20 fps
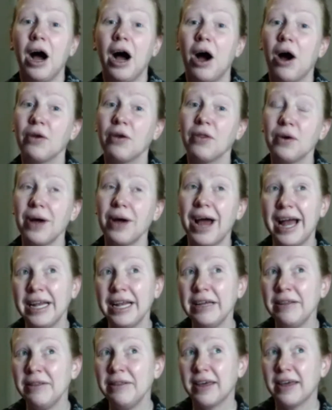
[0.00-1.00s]
Are there
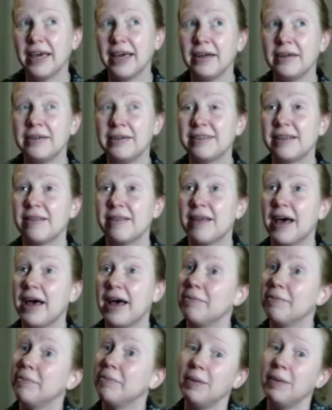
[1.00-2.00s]
any things
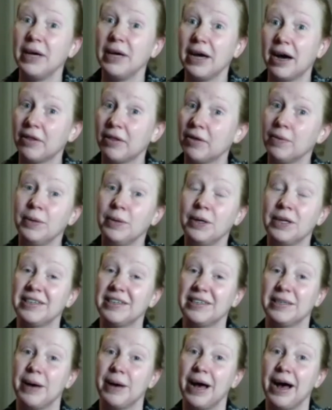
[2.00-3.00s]
that maybe other
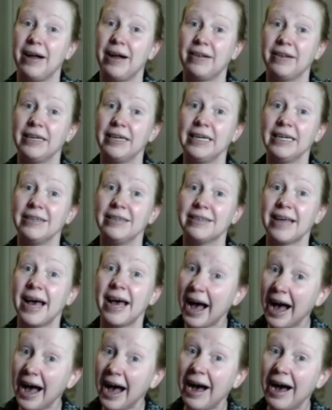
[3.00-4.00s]
municipalities
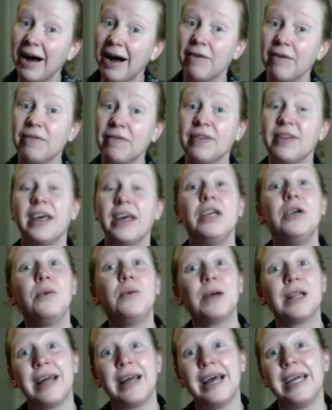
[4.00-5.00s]
have that you
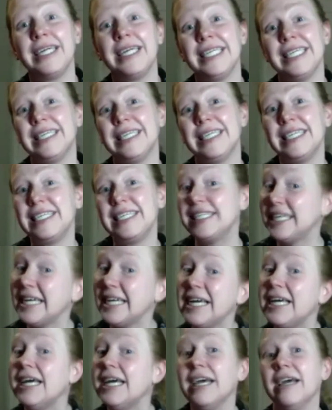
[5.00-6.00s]
would like to
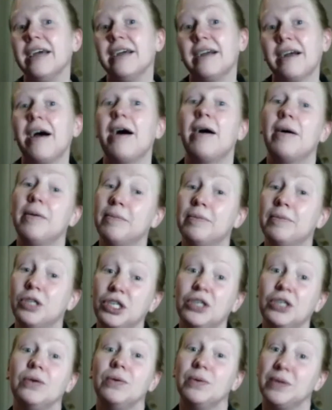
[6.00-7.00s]
see come
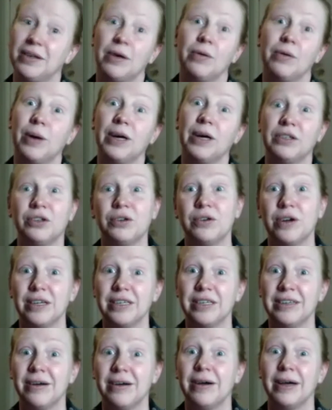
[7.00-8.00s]
to Southwestern
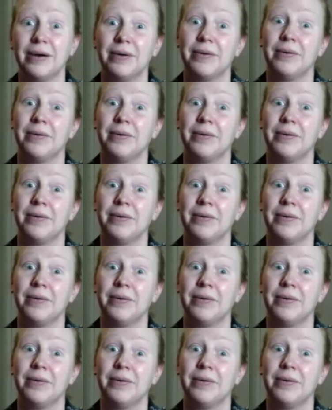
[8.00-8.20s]
Ontario?